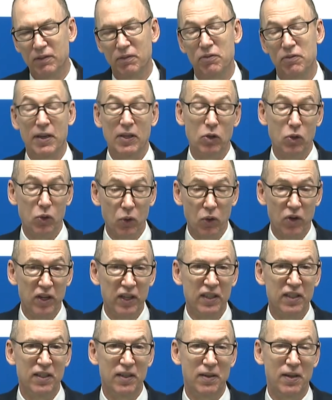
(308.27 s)

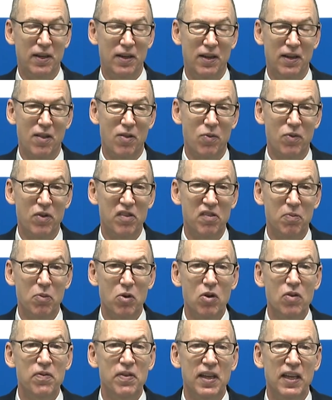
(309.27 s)
friendshoring, in other words,
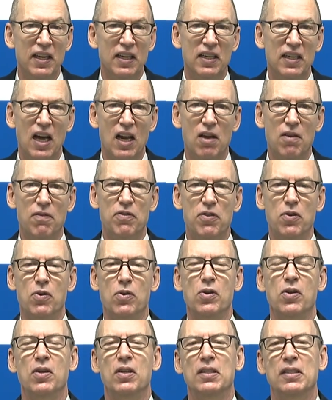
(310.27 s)
moving kind of
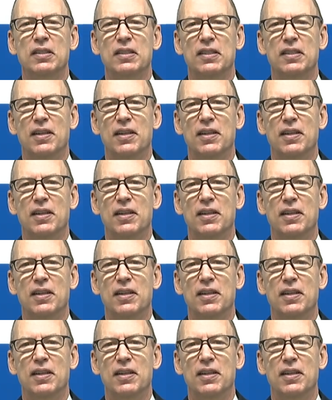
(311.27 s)
your